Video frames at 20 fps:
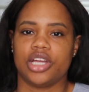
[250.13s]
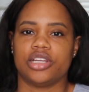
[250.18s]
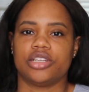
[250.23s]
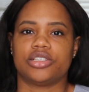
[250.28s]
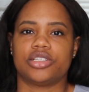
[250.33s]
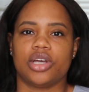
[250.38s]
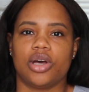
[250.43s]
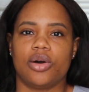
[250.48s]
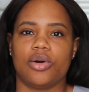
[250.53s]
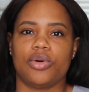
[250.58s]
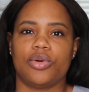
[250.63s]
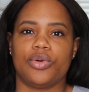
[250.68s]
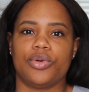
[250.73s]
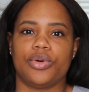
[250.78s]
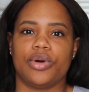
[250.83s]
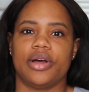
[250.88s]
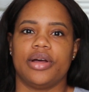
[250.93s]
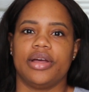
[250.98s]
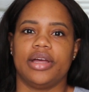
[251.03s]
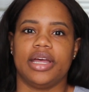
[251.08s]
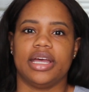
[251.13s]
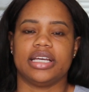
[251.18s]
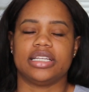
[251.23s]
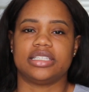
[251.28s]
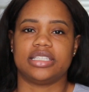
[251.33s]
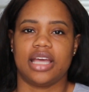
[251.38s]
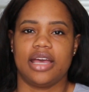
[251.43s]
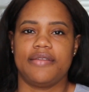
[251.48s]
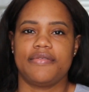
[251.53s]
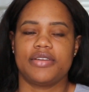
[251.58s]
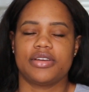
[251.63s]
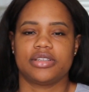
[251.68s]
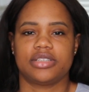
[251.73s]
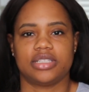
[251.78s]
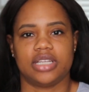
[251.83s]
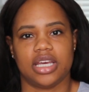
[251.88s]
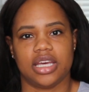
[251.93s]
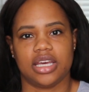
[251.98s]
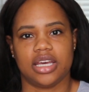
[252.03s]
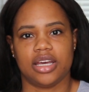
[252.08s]
So Xavier's
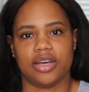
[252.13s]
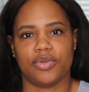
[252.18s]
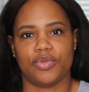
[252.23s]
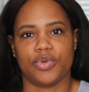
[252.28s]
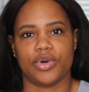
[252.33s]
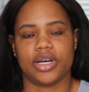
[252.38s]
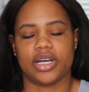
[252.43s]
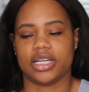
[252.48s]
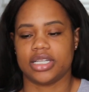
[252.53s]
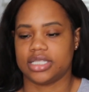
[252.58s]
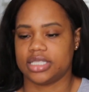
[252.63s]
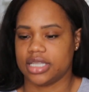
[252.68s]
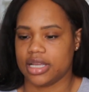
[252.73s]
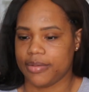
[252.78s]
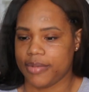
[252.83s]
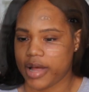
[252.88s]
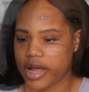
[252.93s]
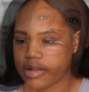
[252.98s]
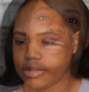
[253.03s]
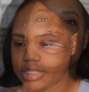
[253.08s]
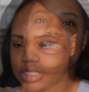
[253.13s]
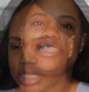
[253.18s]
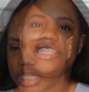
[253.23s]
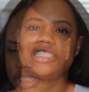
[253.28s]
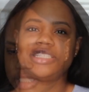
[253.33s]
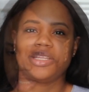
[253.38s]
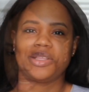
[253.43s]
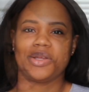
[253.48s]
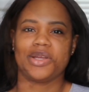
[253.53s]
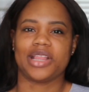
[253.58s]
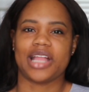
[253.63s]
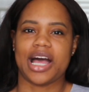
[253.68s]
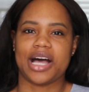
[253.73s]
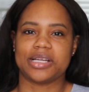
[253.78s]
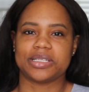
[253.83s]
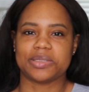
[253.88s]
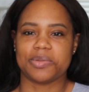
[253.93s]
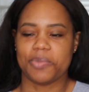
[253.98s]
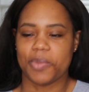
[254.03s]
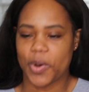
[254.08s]
ticket was about
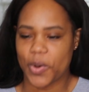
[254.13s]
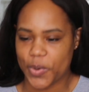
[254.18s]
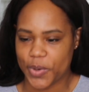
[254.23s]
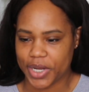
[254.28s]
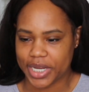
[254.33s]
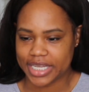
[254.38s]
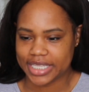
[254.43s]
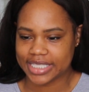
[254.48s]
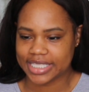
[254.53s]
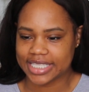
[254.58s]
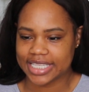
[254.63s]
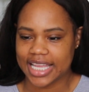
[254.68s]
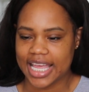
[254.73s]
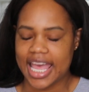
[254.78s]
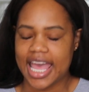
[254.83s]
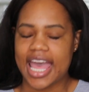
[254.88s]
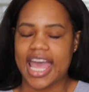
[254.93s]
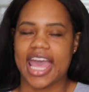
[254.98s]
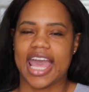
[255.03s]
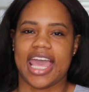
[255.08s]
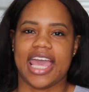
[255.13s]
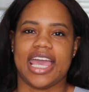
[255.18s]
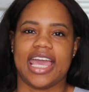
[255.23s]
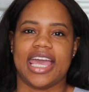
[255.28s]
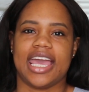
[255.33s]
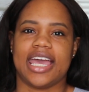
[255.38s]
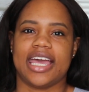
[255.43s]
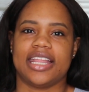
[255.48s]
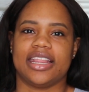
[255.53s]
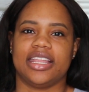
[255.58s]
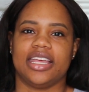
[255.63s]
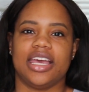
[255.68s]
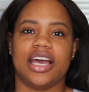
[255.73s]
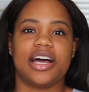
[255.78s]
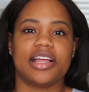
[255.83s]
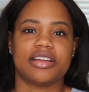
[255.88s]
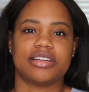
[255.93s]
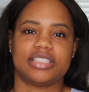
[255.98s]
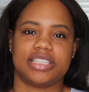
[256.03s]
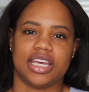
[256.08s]
63,000 points, and the
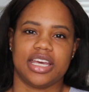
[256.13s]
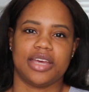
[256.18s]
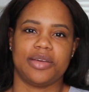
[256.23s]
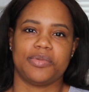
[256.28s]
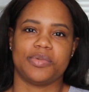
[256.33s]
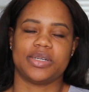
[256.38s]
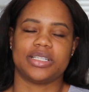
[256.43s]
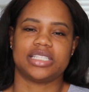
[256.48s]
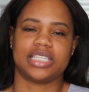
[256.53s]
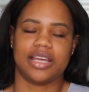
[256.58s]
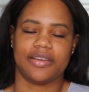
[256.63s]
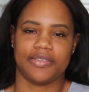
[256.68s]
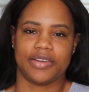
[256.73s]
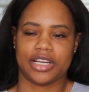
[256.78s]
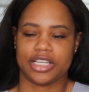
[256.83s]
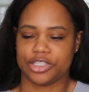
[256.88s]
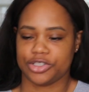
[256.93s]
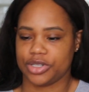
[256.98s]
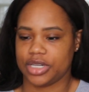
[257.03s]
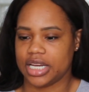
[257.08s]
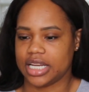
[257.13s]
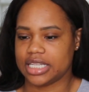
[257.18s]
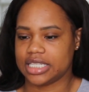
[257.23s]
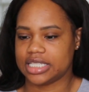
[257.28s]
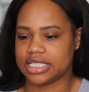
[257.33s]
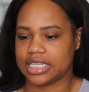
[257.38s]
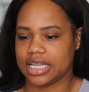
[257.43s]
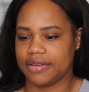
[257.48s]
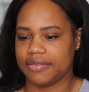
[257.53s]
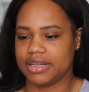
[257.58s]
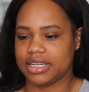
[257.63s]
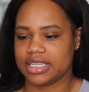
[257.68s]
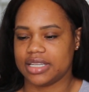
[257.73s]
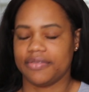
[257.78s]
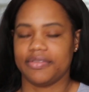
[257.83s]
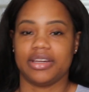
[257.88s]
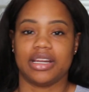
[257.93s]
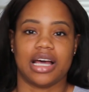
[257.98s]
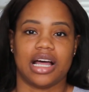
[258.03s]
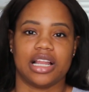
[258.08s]
other ticket was
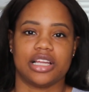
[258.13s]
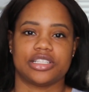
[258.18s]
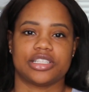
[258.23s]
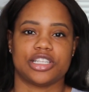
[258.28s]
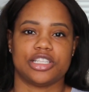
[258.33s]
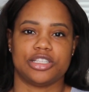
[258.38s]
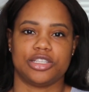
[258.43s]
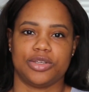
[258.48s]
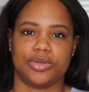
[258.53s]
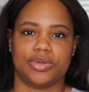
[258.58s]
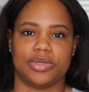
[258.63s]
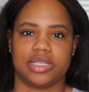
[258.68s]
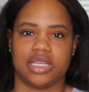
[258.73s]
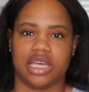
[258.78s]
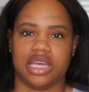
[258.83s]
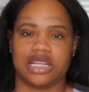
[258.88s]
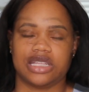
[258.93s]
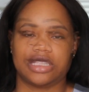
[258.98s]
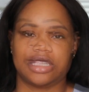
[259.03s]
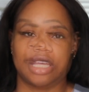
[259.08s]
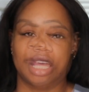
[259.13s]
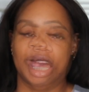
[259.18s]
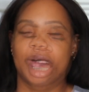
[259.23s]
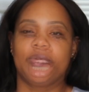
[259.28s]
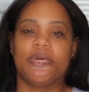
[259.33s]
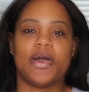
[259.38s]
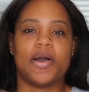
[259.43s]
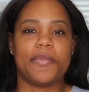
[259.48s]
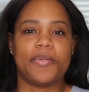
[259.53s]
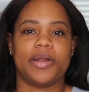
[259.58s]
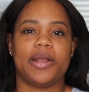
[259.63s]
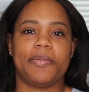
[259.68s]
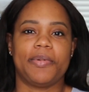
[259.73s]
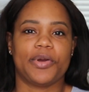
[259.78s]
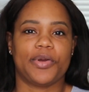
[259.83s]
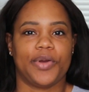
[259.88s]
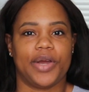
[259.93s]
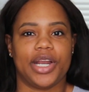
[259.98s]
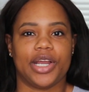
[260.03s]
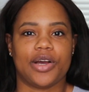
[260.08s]
$777.02. But we opened up
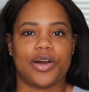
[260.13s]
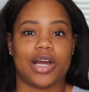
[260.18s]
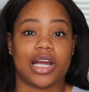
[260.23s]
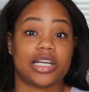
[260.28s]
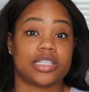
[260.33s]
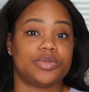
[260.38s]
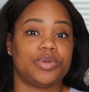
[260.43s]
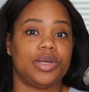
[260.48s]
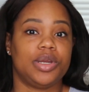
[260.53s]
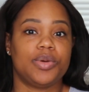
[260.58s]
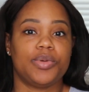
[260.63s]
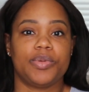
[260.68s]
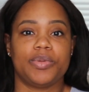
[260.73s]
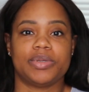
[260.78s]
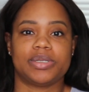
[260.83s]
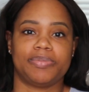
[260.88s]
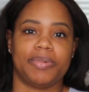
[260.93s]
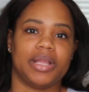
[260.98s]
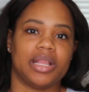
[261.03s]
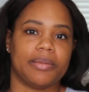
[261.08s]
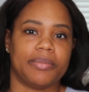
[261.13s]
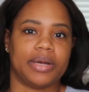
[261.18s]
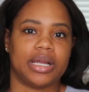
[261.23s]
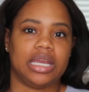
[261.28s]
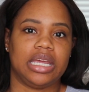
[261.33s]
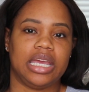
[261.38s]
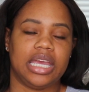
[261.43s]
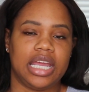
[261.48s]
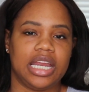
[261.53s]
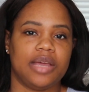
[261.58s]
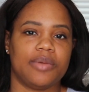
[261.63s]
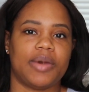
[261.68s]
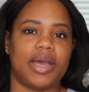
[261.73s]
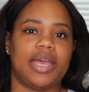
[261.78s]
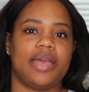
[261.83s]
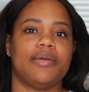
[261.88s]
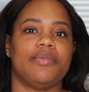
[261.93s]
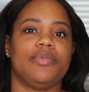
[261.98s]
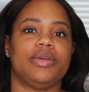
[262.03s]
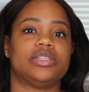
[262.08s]
a credit card because we knew we would spend the money
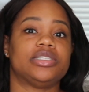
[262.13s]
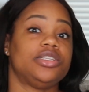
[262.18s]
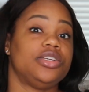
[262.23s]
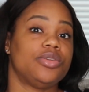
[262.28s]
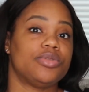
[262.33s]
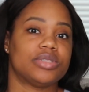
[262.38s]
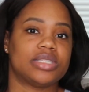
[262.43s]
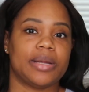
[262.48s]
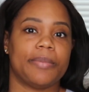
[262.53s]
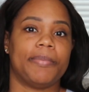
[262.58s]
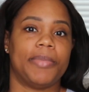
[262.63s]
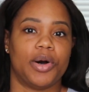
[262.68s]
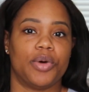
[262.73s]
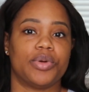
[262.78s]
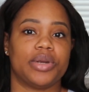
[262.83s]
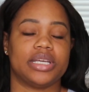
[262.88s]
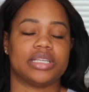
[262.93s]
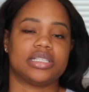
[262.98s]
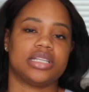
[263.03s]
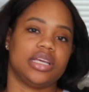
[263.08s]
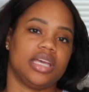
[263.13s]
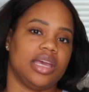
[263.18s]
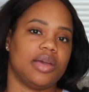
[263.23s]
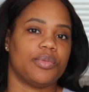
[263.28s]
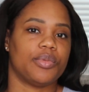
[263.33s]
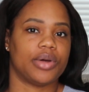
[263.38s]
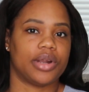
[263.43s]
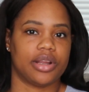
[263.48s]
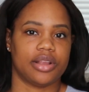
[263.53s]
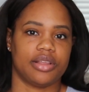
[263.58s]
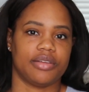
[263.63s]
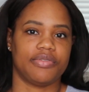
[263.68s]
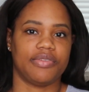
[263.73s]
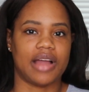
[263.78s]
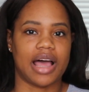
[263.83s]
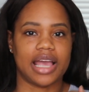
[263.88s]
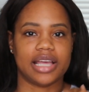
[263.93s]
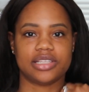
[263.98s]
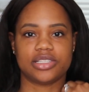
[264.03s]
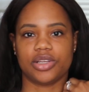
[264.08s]
anyway, and we used a bonus to get one of the
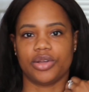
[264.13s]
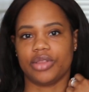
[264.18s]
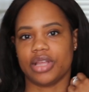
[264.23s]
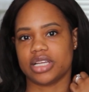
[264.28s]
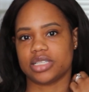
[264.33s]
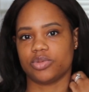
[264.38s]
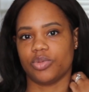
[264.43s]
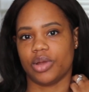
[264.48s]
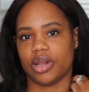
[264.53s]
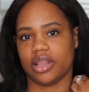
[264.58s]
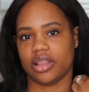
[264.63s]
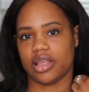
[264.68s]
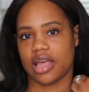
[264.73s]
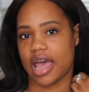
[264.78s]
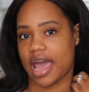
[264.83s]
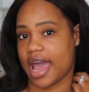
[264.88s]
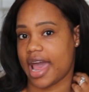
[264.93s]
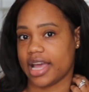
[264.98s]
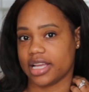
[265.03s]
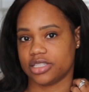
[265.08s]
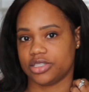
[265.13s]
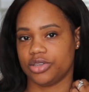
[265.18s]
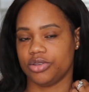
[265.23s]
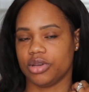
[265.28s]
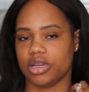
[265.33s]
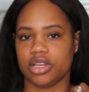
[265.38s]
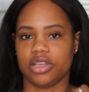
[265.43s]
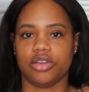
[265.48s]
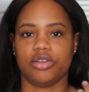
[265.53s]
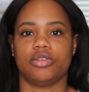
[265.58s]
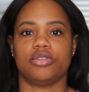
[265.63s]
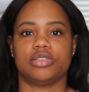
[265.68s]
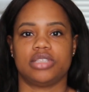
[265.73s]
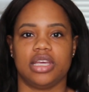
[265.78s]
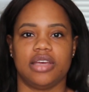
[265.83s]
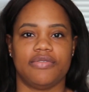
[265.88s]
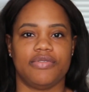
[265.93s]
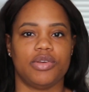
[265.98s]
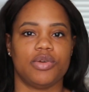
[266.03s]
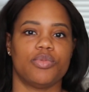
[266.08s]
flights. So that's one of the hacks you can use
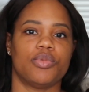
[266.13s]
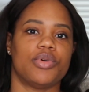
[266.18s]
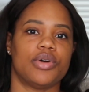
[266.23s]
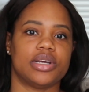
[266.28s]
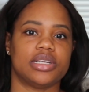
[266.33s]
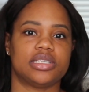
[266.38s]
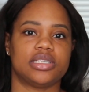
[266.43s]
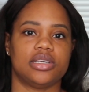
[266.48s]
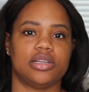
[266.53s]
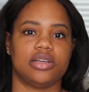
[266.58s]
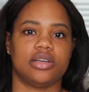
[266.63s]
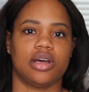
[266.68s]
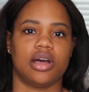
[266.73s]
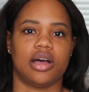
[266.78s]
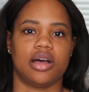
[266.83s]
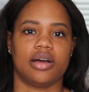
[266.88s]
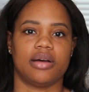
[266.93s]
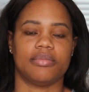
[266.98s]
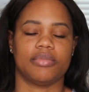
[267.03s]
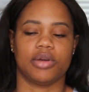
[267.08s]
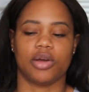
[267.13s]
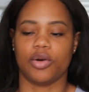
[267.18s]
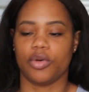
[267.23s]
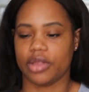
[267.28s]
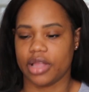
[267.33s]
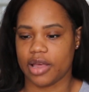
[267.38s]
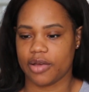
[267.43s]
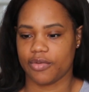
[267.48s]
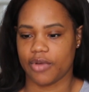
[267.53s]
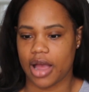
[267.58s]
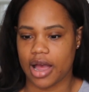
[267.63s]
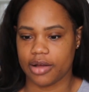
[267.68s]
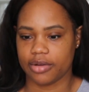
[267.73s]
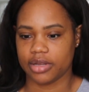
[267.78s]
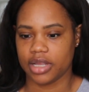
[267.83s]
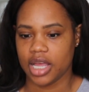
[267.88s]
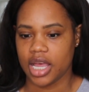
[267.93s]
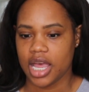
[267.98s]
if you want to go that route.